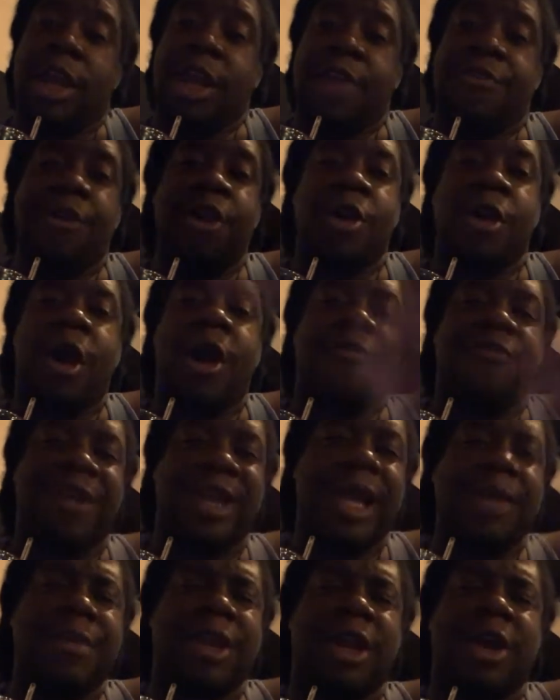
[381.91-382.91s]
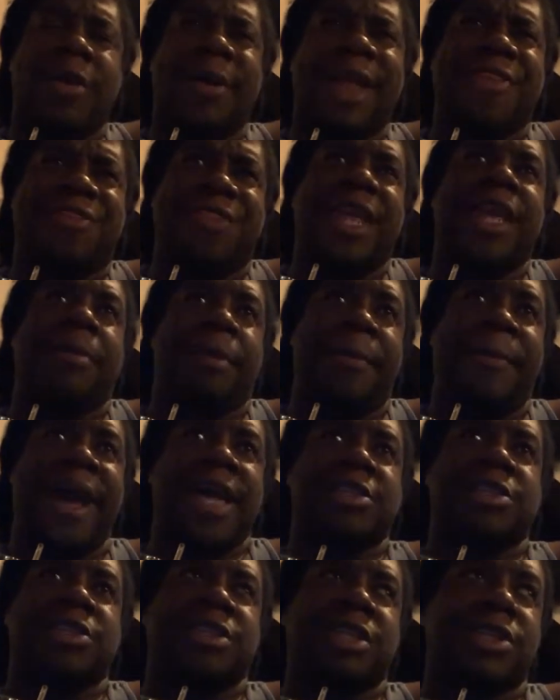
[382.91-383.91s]
If you're a golf fan, let me know. I think the
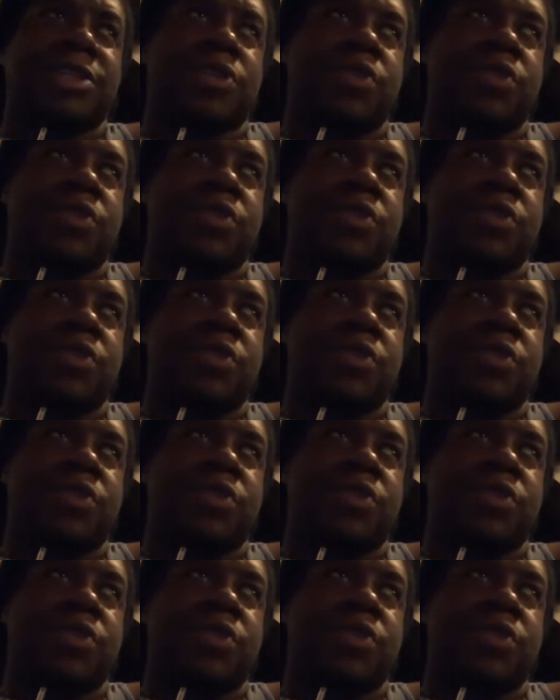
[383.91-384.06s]
Masters is in